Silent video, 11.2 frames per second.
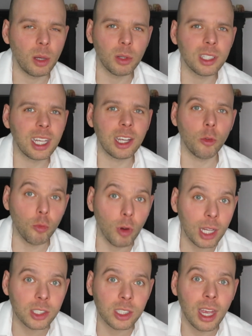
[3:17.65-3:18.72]
I'm going to take a
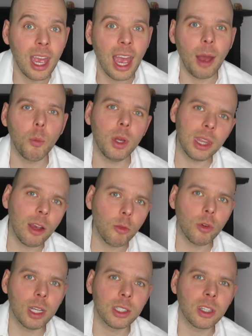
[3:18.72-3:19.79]
risk. And with that
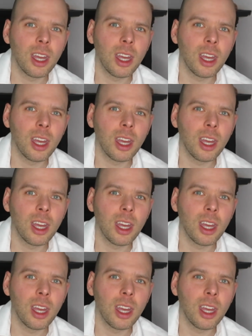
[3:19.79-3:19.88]
risk